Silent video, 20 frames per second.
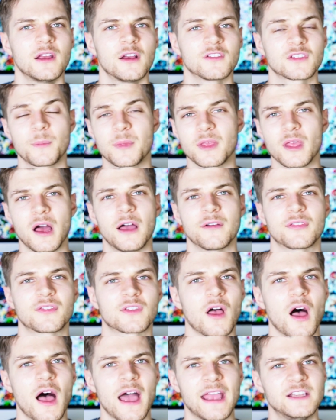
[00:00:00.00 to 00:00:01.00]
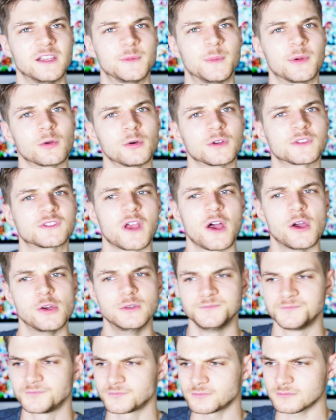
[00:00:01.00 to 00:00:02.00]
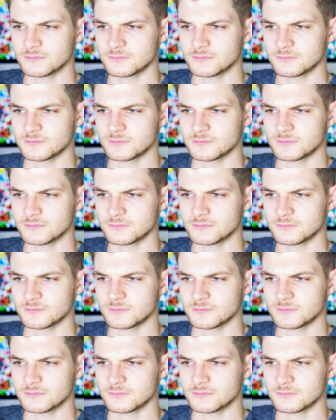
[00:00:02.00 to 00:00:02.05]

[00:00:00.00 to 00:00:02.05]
something that I've signed, but also